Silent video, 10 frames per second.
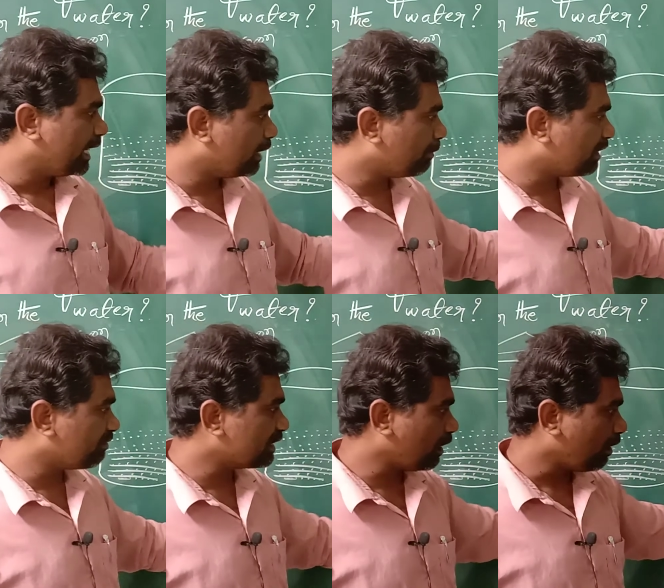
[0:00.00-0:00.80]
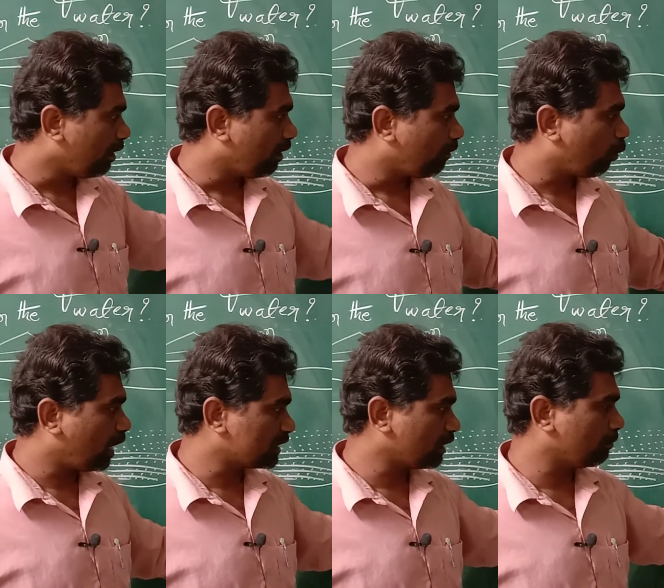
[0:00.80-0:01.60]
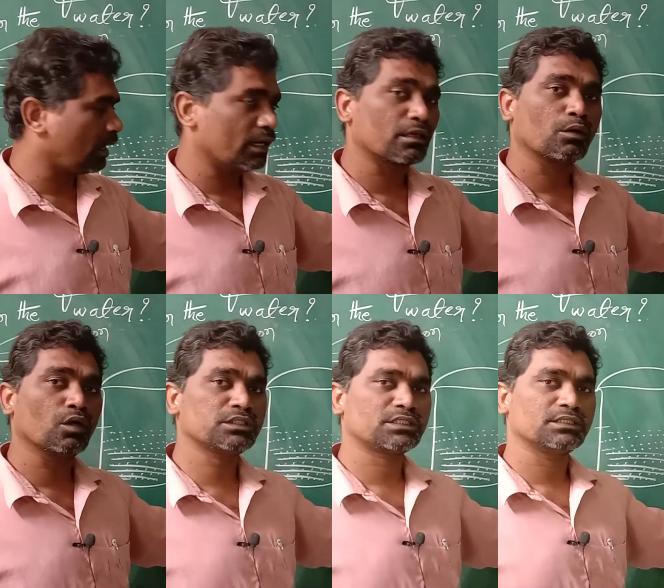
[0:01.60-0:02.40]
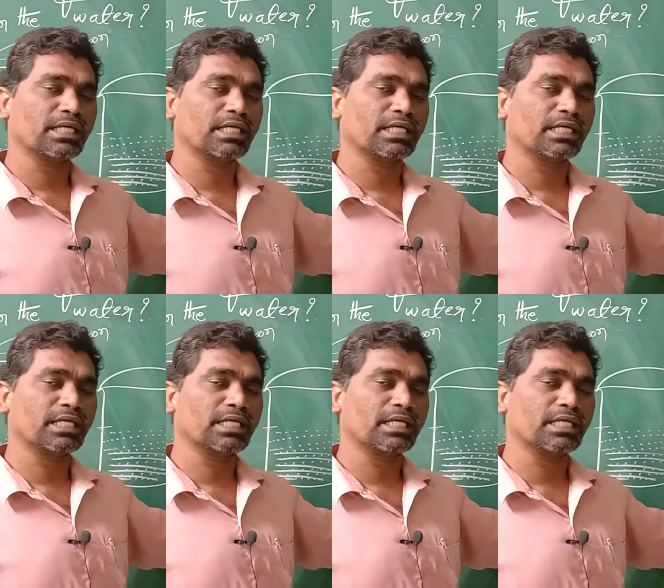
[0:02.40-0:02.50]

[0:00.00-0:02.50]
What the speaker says: in between the water molecules,